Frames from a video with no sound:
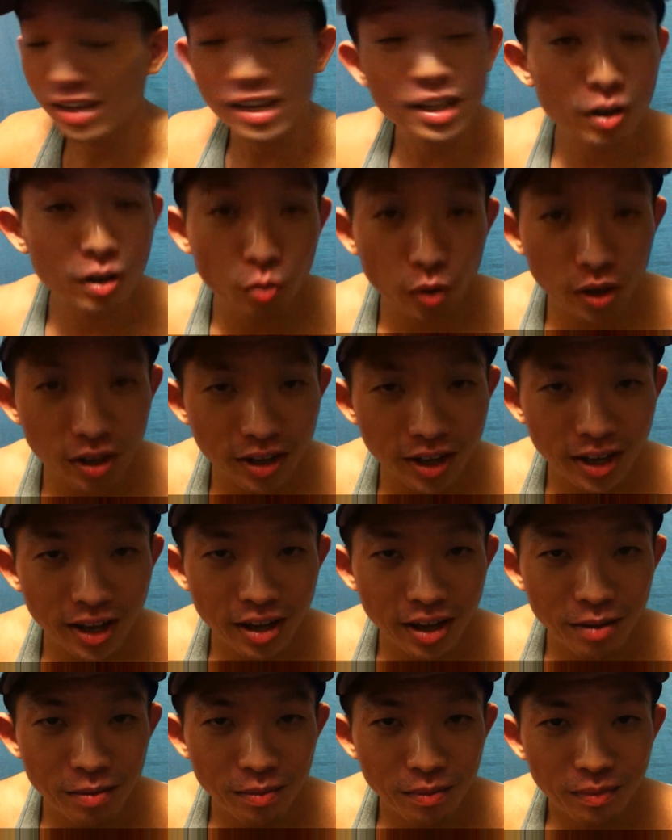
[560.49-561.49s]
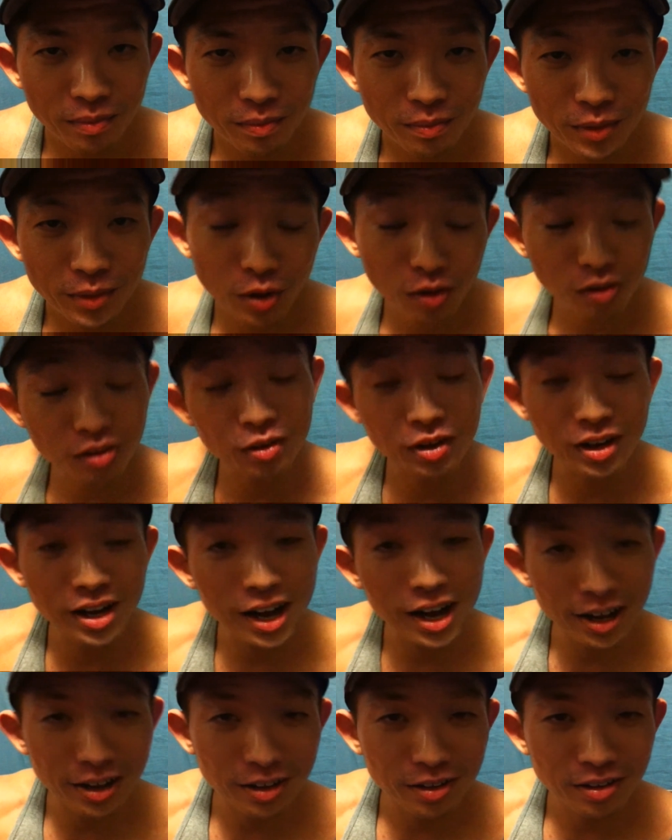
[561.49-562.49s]
he didn't win the game because the
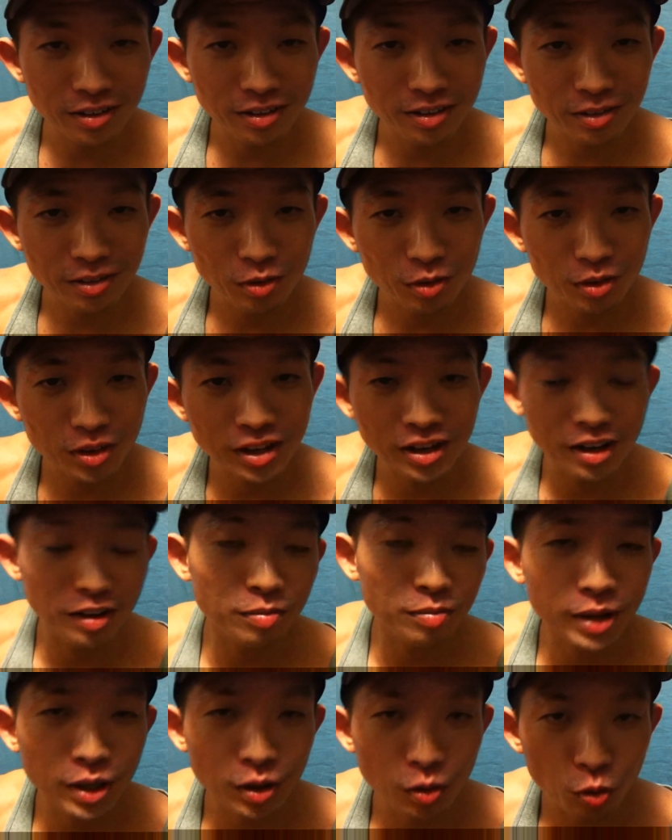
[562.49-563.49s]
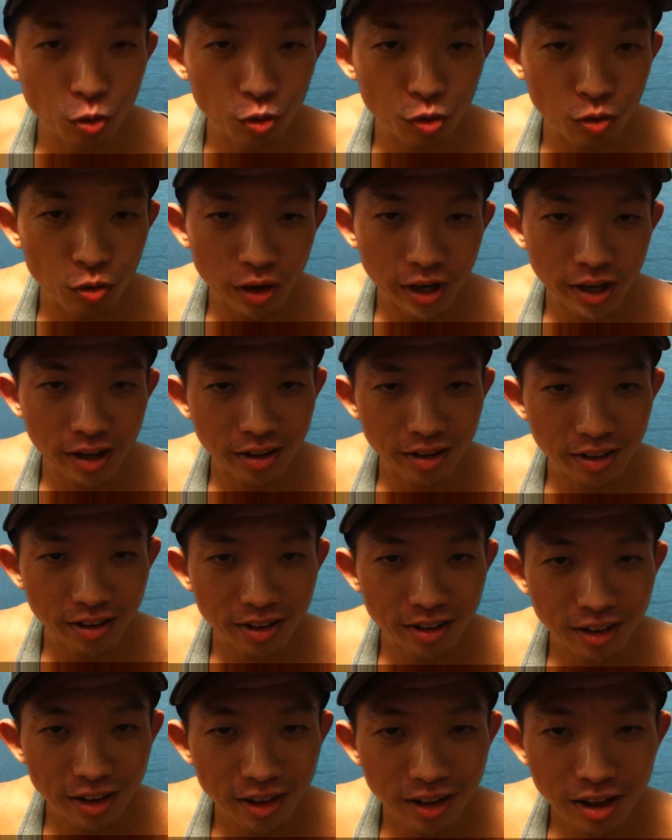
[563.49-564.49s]
guy didn't explain the rules right.
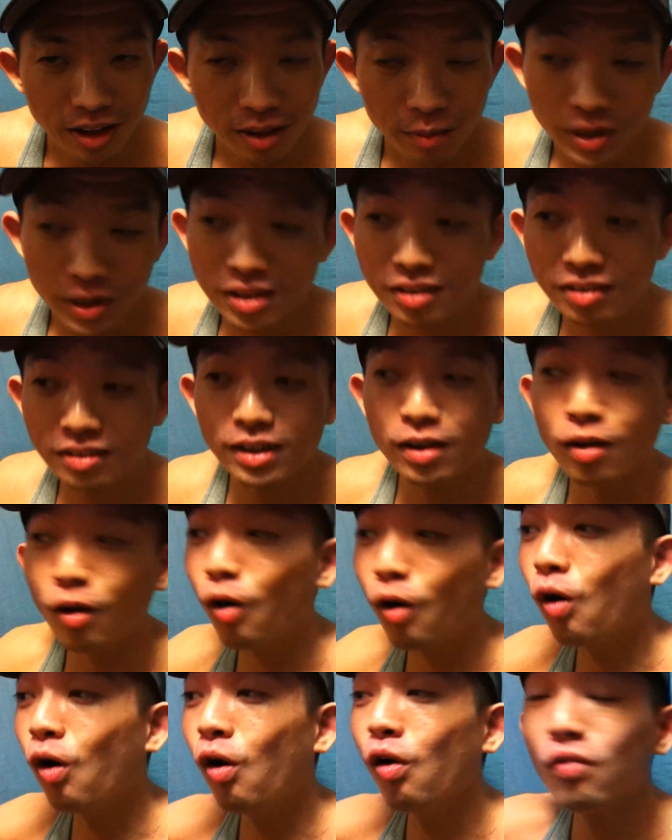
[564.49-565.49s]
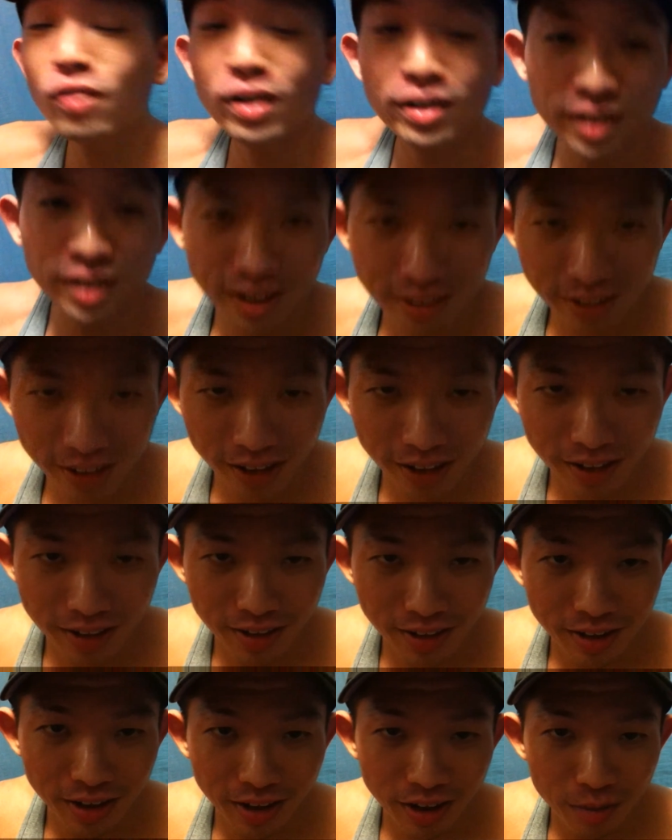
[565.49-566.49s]
But here's the thing, all of us had that
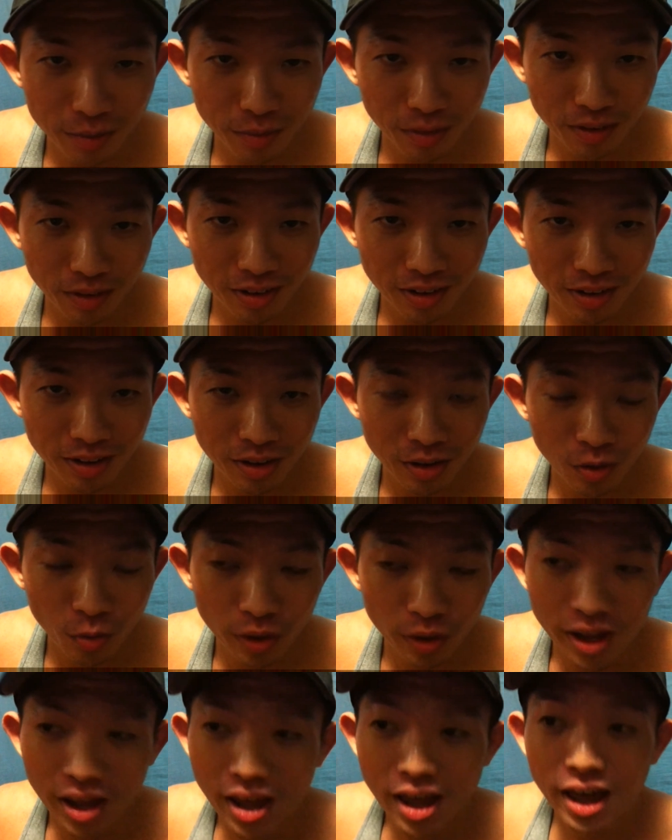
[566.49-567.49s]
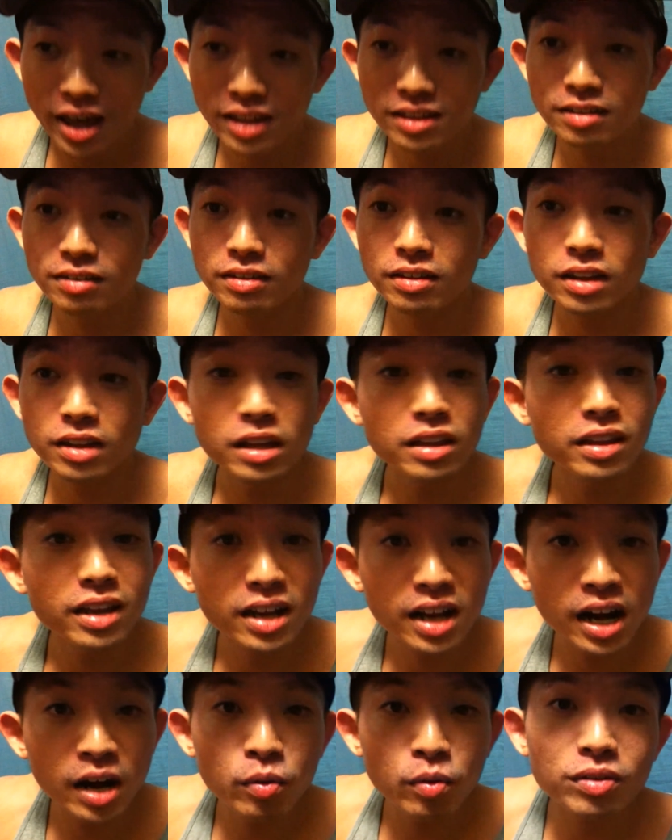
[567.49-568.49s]
handicap in that way. And here's the thing,
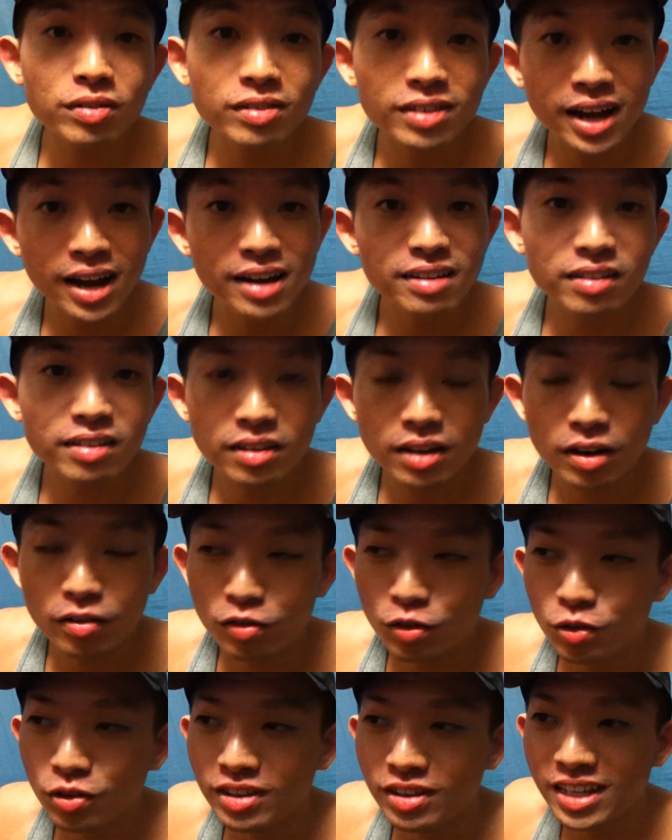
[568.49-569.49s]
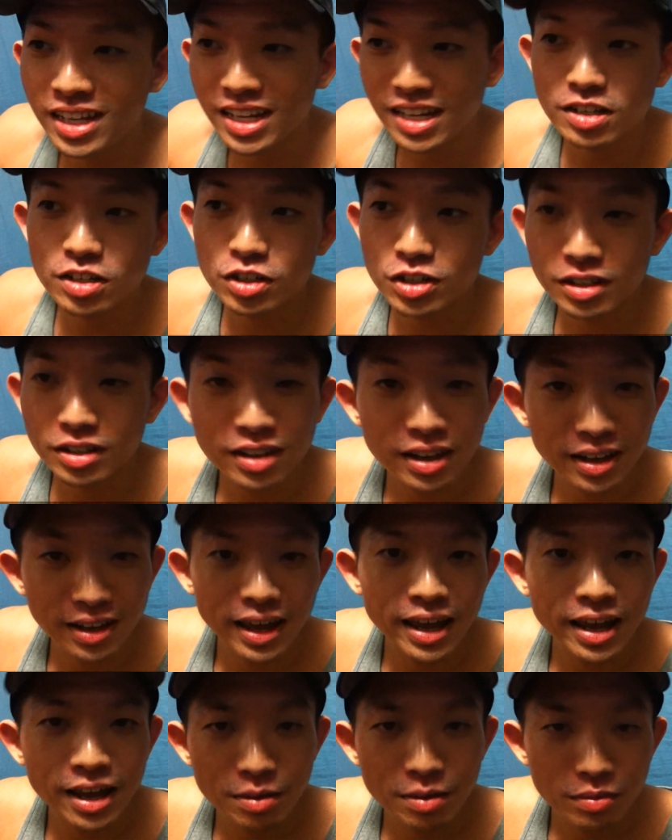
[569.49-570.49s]
the guy was nice enough to teach the
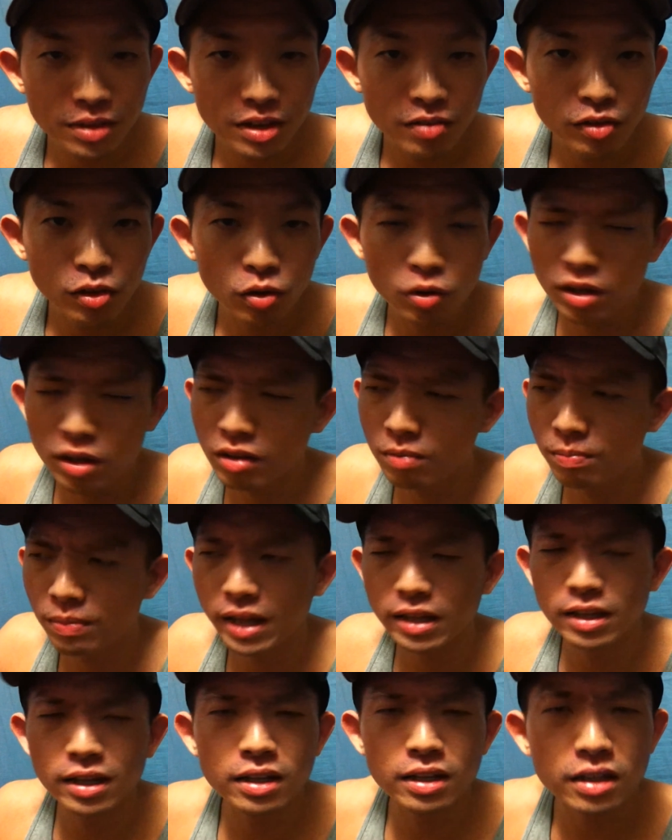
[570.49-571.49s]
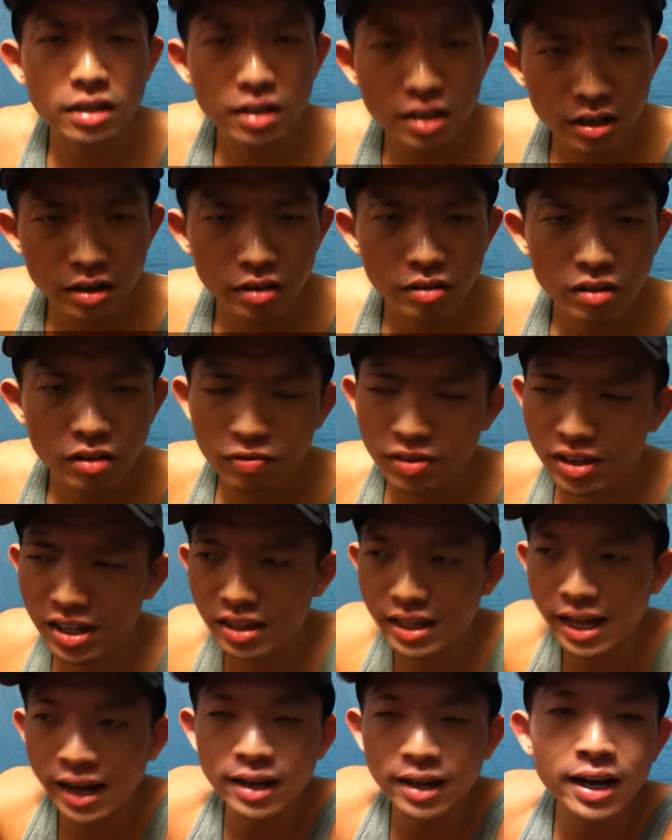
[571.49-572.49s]
game, even though he hasn't played it in years. If
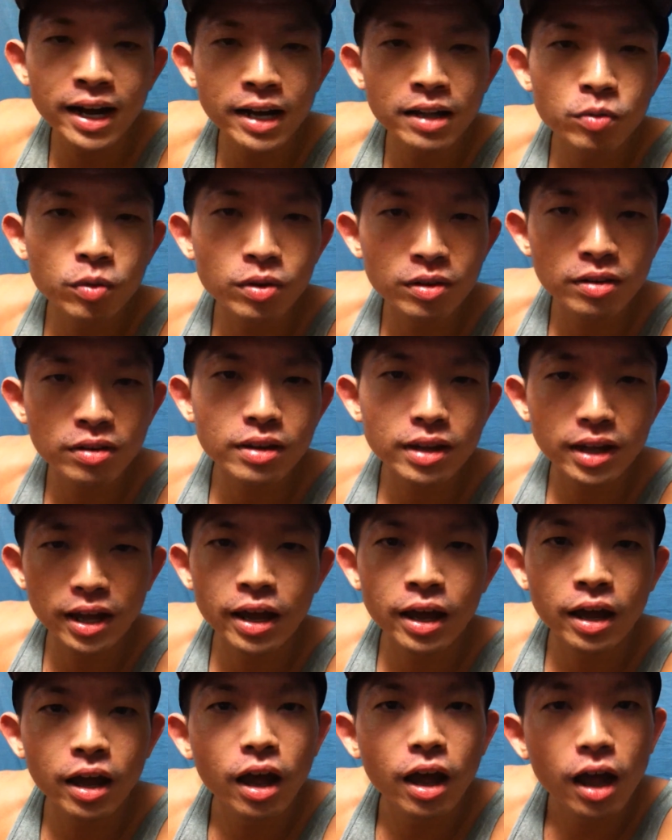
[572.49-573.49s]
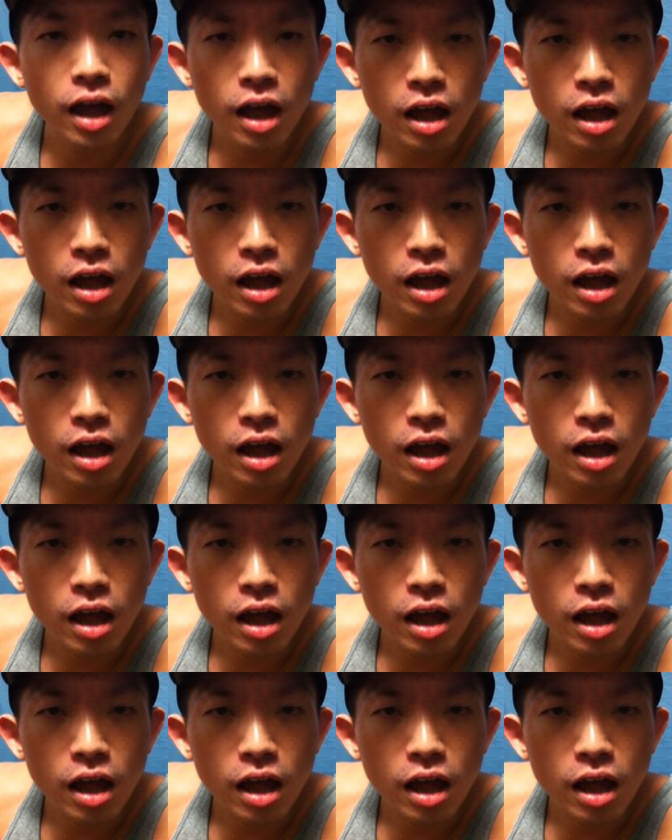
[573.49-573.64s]
that guy that wasn't there,